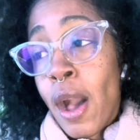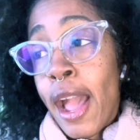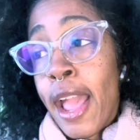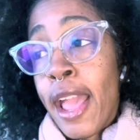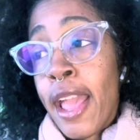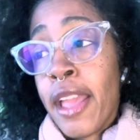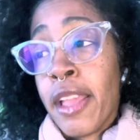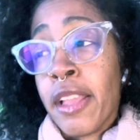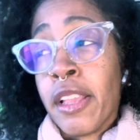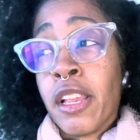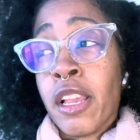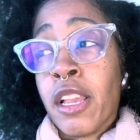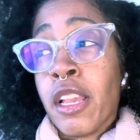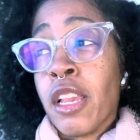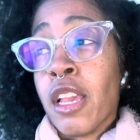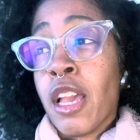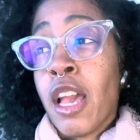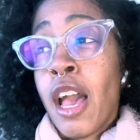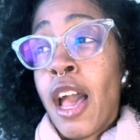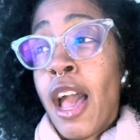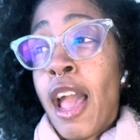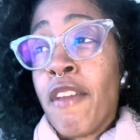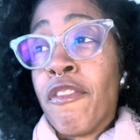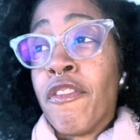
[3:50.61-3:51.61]
I
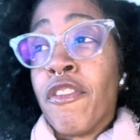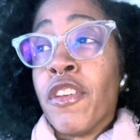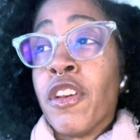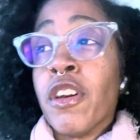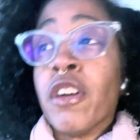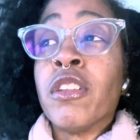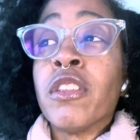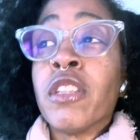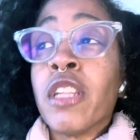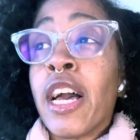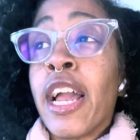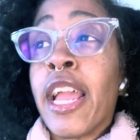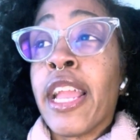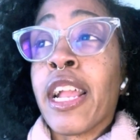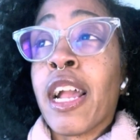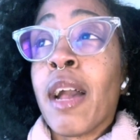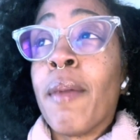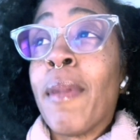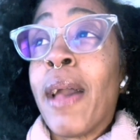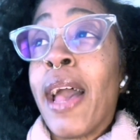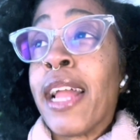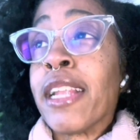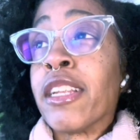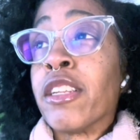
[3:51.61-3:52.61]
feel like
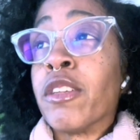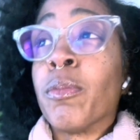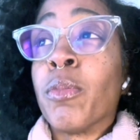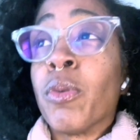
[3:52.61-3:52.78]
I'm at the